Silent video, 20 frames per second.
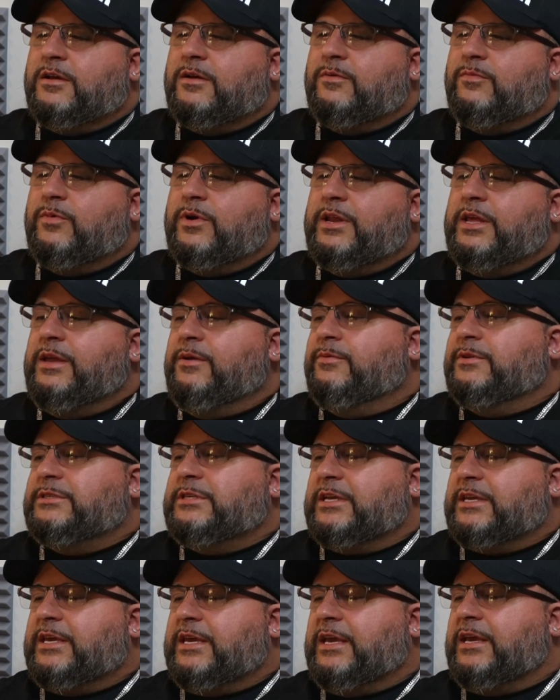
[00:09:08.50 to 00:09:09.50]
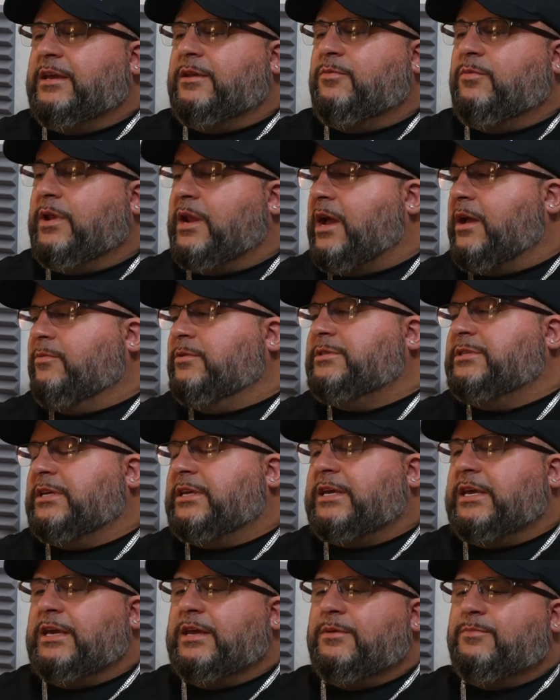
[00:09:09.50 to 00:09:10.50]
When I was a
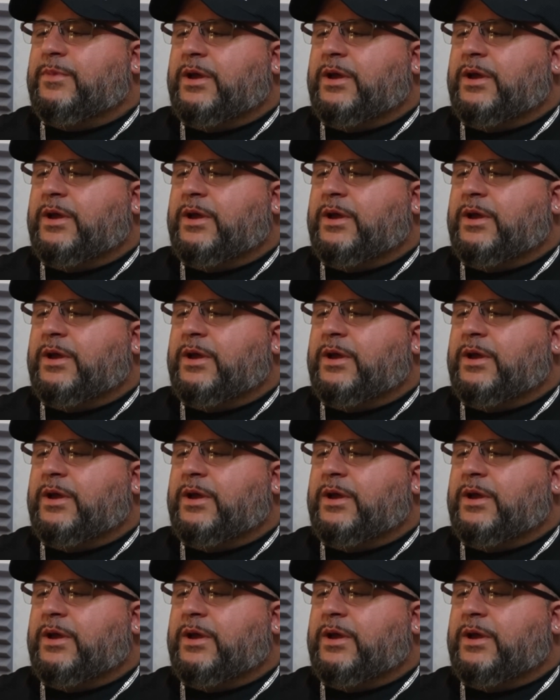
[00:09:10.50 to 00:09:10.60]
kid,